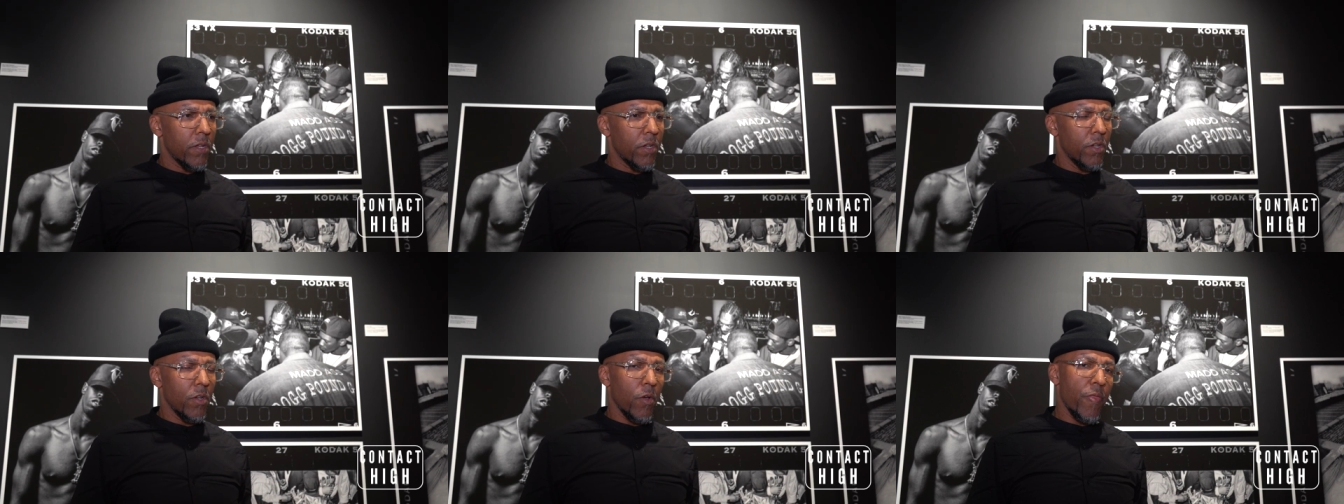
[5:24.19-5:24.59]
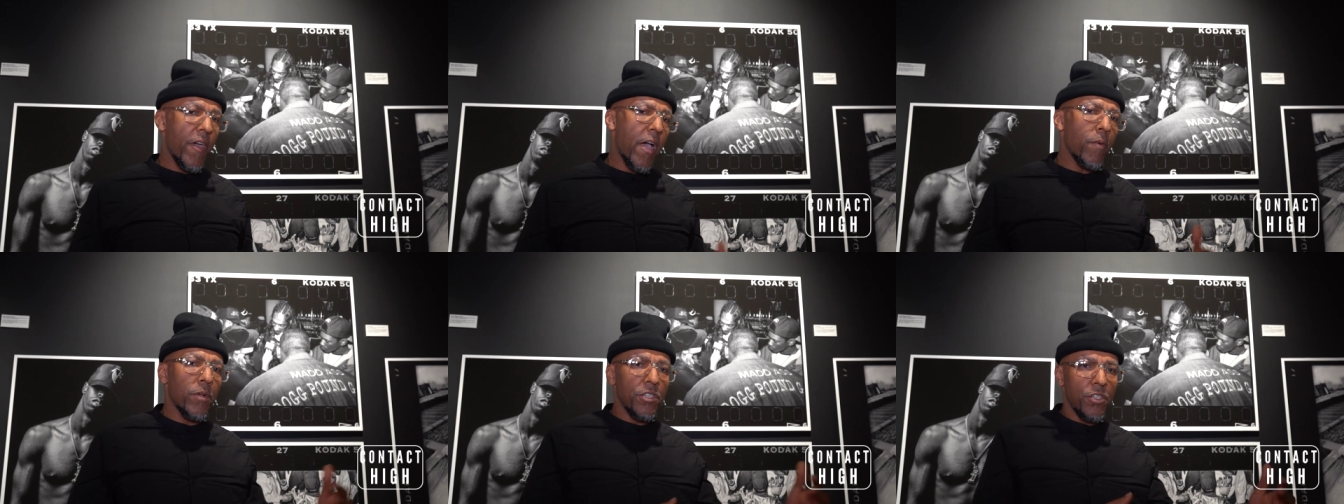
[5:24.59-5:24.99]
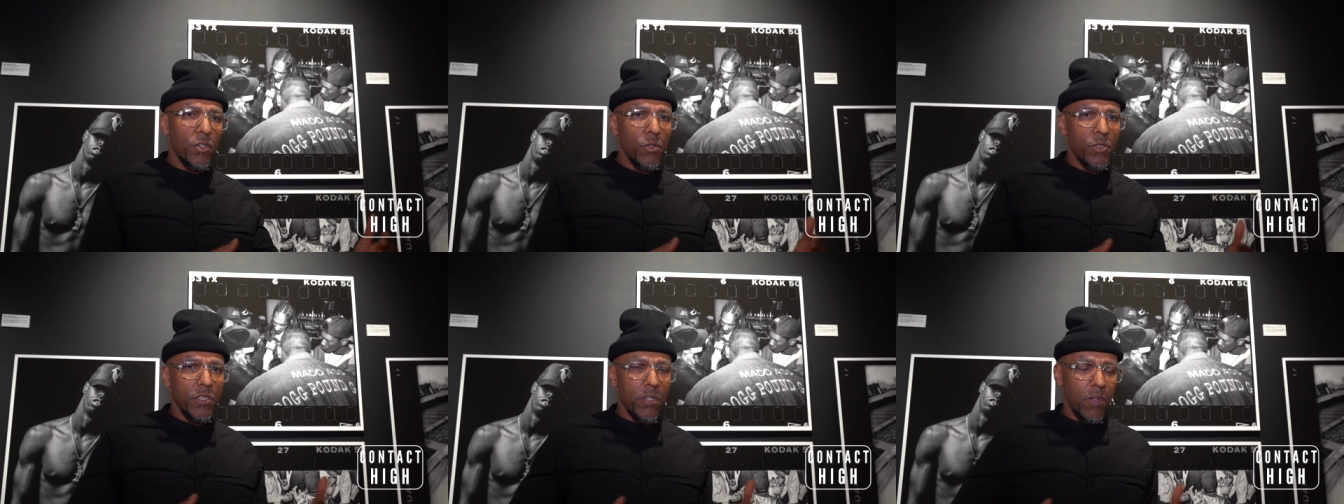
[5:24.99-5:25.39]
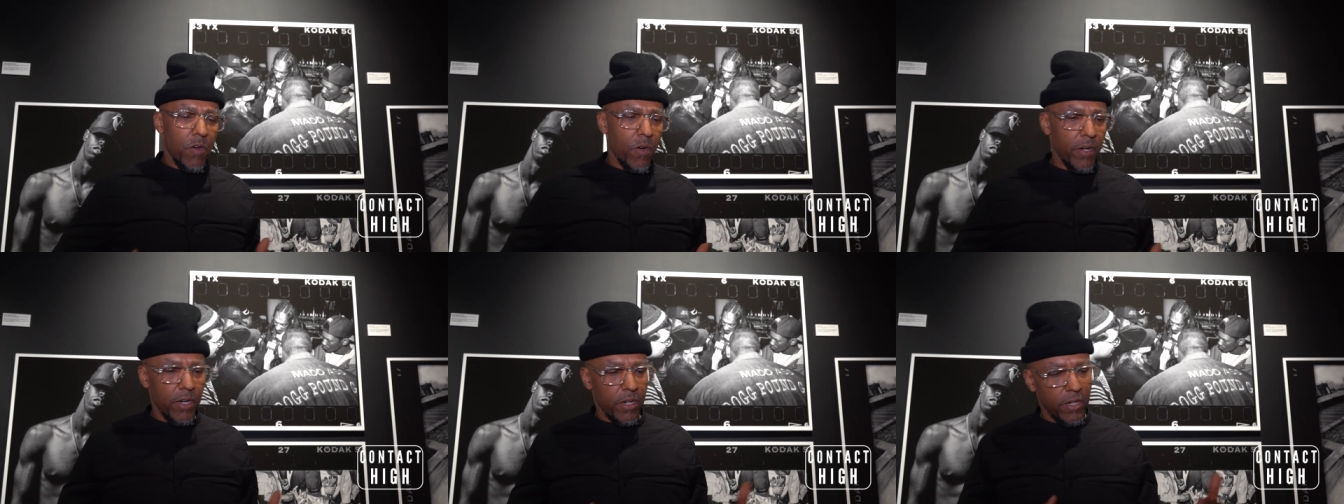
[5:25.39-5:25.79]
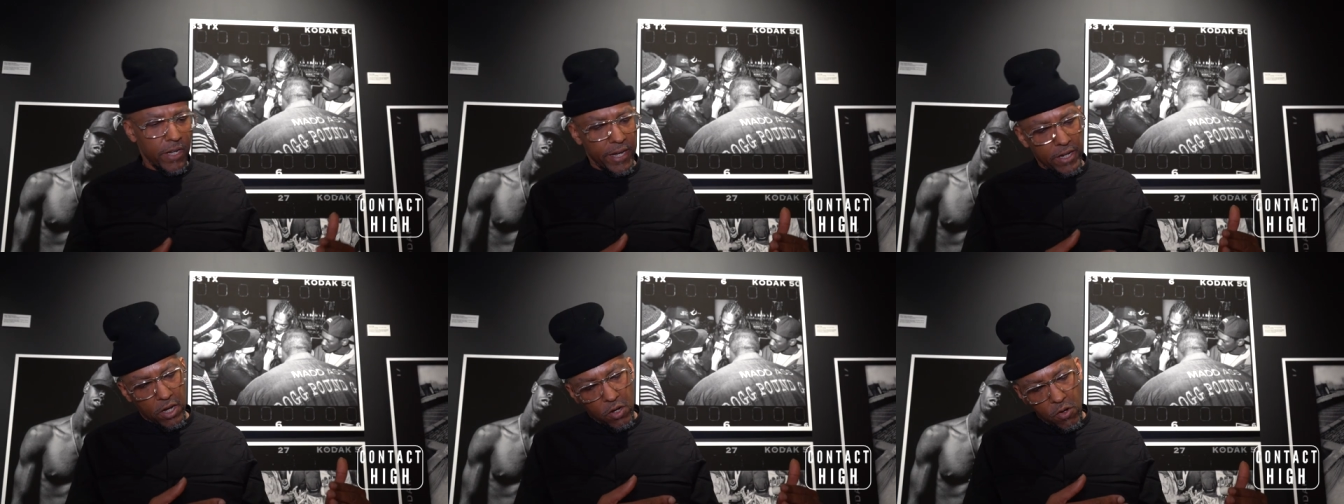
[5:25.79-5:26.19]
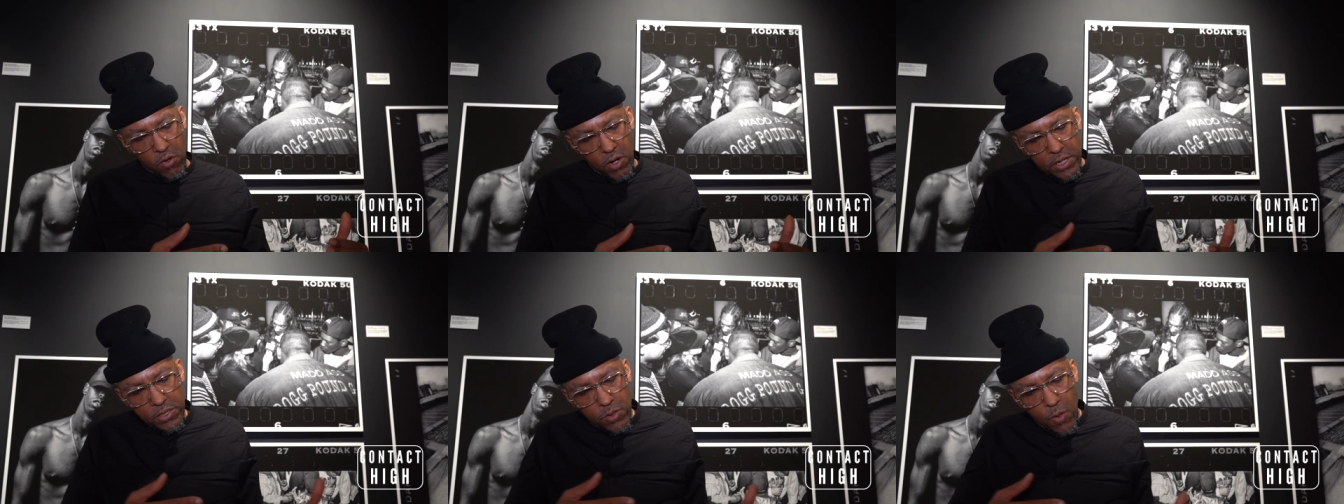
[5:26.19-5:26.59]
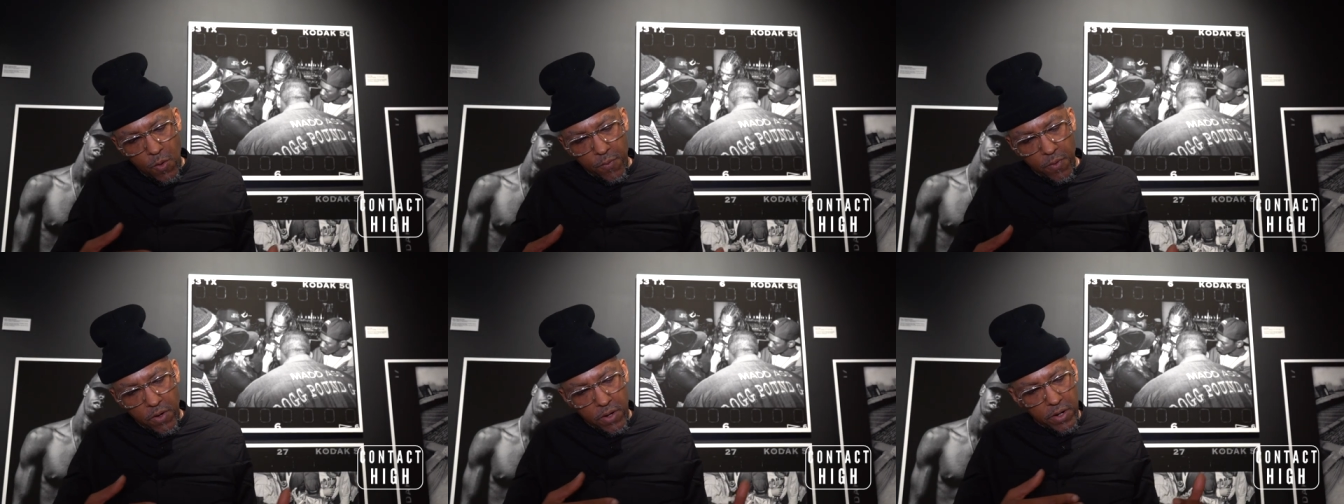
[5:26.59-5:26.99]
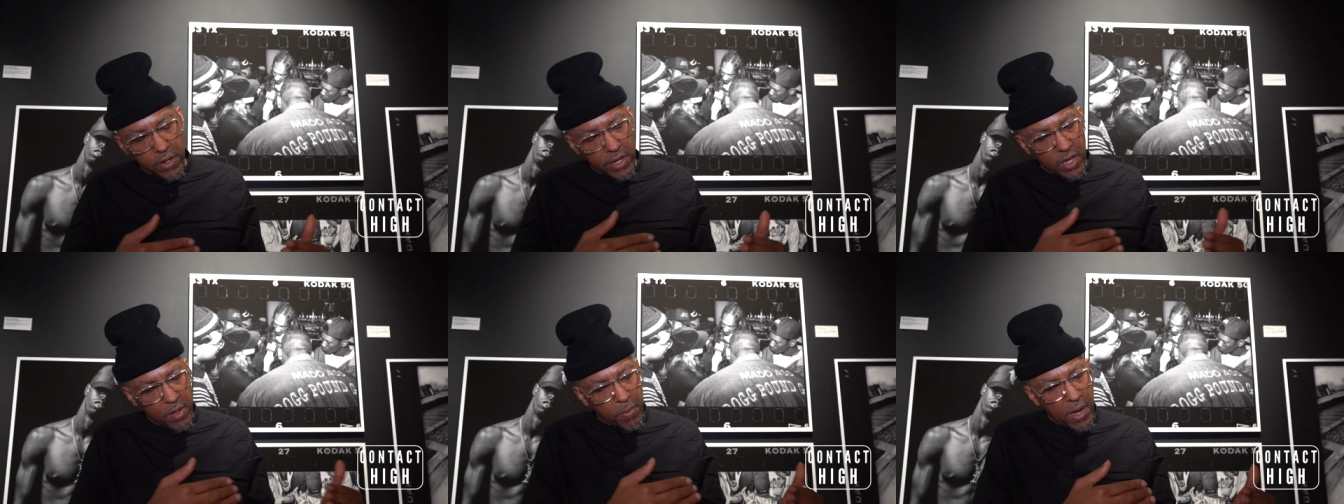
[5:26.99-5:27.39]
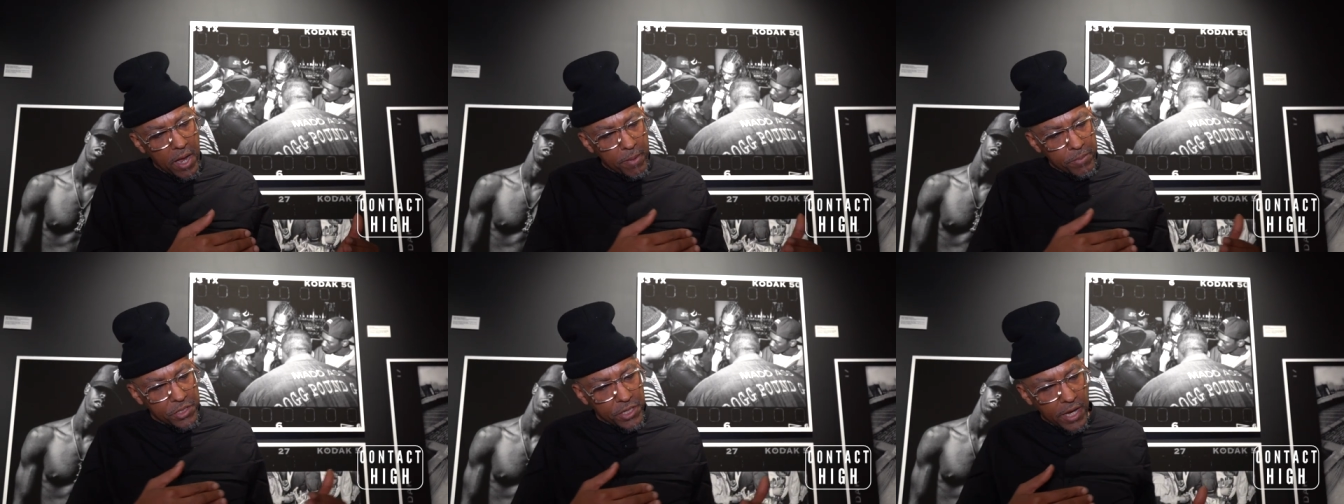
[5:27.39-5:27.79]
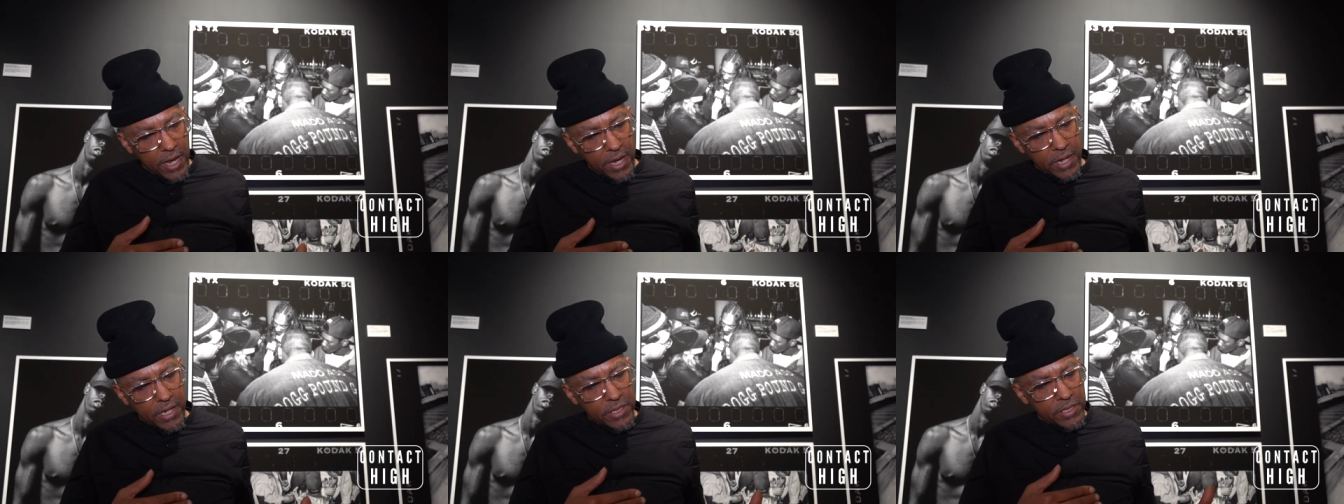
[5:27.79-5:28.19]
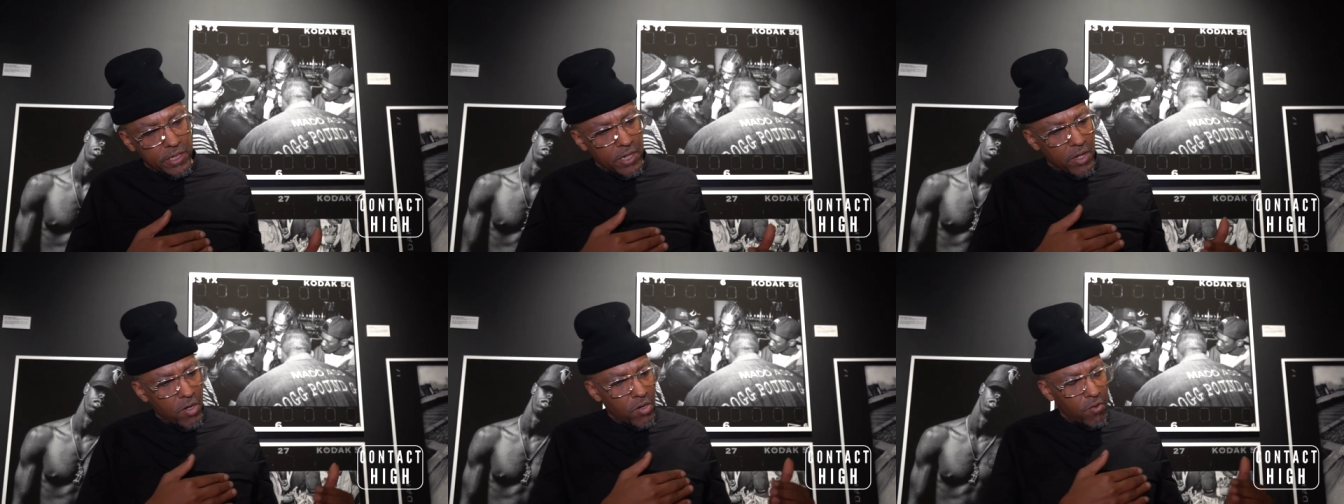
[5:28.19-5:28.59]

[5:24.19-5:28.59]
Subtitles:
you know, that was used on like a crossover hip hop jazz